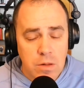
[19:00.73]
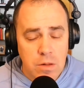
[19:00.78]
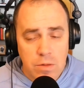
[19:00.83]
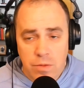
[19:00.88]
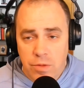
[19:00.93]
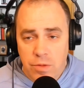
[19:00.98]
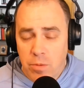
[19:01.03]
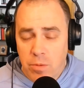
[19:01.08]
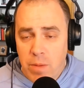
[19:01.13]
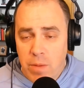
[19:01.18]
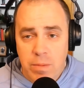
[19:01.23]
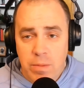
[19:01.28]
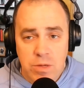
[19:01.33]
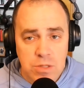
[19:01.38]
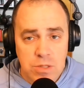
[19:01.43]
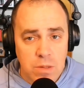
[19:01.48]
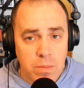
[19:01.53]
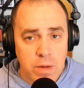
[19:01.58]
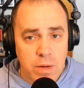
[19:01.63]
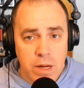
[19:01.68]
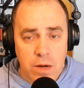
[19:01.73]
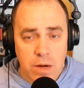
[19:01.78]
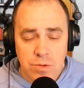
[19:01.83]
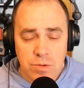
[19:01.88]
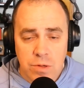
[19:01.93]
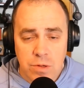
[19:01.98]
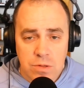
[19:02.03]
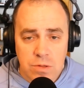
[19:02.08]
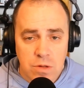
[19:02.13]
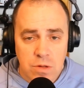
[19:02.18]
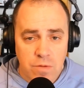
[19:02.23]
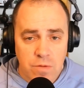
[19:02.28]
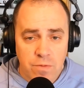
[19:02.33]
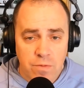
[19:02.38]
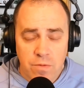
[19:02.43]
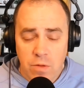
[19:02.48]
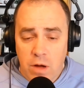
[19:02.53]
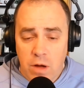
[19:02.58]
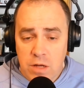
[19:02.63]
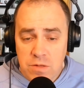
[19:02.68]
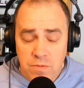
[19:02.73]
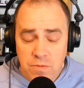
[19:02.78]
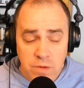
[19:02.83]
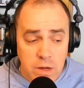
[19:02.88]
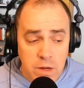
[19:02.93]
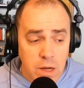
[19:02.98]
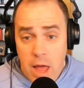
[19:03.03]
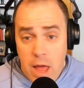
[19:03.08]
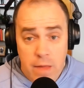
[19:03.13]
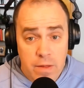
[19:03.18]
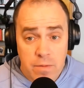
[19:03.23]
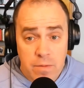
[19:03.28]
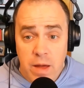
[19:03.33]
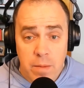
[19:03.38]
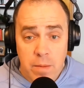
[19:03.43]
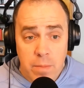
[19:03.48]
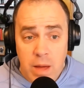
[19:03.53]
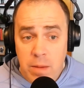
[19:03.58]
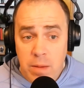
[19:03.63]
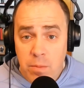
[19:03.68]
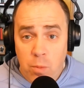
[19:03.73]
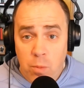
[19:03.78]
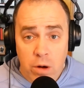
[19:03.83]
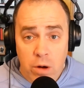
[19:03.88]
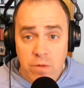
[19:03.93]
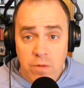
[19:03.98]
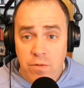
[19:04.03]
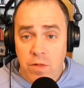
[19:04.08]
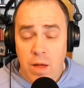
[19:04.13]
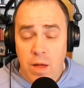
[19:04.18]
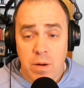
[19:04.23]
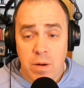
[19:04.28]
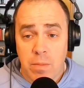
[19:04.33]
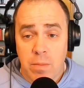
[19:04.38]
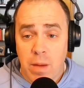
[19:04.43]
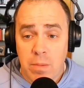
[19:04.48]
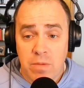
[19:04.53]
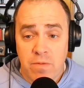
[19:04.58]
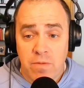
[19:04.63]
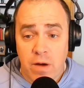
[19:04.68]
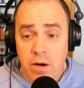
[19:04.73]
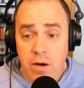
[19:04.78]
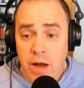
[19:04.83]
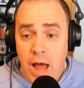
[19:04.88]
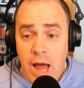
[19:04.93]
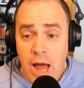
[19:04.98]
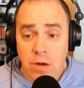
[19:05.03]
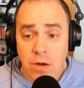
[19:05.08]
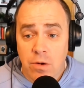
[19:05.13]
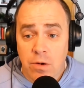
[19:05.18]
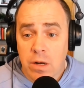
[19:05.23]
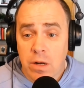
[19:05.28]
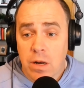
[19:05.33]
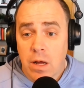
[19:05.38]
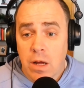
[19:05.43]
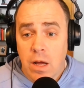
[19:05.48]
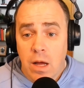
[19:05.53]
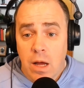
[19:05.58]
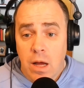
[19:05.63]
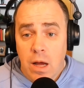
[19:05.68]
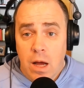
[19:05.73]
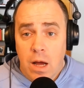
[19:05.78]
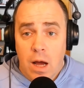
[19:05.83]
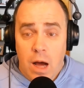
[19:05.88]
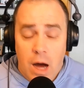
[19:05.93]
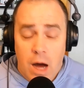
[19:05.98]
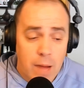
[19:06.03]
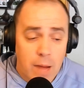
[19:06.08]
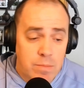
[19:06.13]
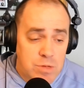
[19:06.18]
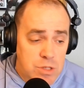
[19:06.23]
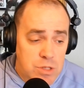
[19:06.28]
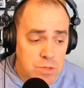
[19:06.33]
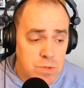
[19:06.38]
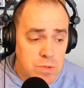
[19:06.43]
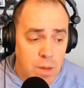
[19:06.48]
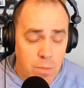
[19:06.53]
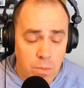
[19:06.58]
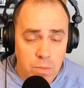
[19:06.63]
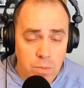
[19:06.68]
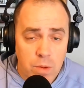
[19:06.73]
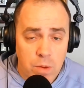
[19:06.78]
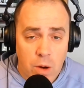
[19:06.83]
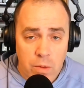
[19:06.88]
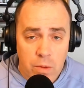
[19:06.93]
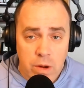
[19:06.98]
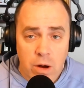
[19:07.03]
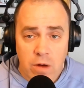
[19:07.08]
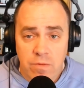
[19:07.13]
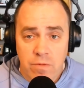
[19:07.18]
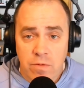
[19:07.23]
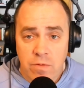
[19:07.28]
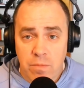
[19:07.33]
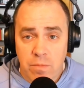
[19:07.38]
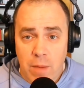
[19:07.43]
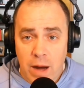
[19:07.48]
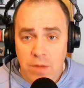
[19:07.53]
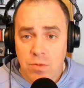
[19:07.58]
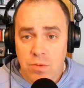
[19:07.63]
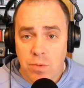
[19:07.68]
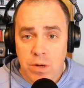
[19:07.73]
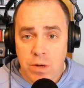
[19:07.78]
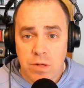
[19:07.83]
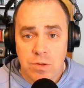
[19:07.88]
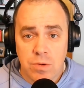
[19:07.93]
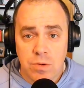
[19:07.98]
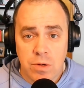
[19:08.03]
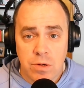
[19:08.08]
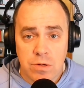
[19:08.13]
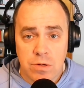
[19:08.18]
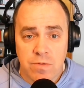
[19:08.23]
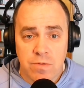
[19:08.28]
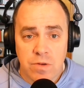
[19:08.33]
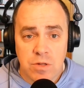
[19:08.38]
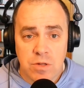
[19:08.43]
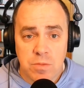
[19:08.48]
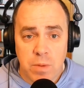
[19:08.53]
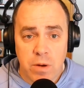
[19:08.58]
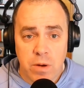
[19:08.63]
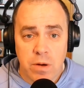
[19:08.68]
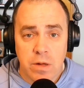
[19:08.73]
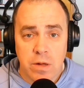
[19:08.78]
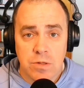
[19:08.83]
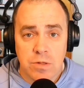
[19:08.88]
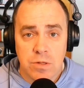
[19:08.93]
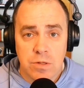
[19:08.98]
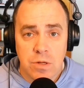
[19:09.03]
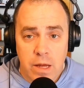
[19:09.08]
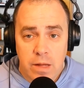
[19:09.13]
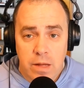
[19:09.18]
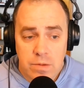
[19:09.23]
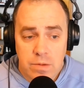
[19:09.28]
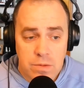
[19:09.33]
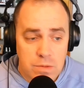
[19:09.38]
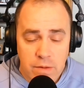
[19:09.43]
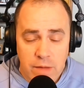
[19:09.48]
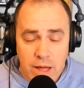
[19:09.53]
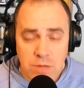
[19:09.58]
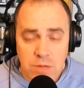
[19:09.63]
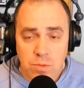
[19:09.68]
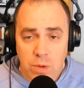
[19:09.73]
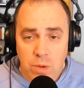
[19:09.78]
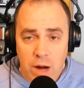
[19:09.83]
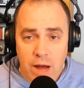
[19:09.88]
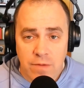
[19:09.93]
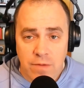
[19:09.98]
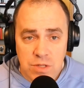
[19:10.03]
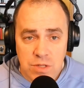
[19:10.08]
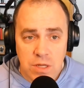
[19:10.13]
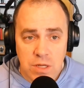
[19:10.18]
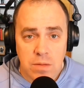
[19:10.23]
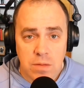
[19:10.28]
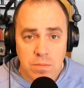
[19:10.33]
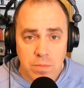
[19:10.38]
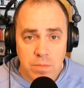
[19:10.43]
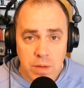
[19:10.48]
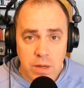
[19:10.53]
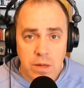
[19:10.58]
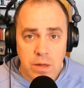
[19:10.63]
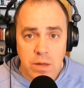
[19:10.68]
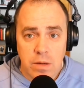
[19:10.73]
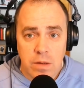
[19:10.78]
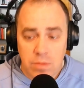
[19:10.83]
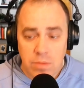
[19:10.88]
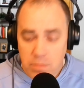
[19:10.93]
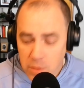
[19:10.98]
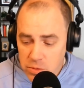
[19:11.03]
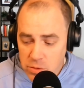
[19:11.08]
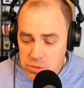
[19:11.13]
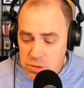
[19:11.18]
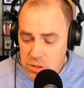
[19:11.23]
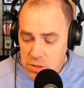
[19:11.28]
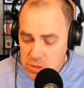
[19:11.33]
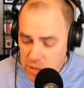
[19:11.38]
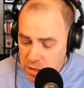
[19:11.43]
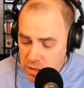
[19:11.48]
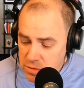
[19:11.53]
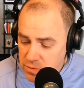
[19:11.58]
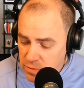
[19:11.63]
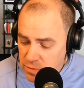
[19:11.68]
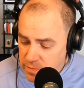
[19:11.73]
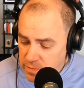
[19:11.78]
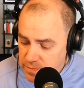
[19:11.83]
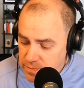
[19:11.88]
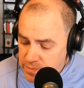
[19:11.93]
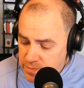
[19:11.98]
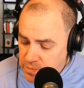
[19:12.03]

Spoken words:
There may be somebody else who has a different philosophy, and it may work for them, and it may be very accurate. I'm going off of my 22 years of experience, and that's what I've seen be the most successful.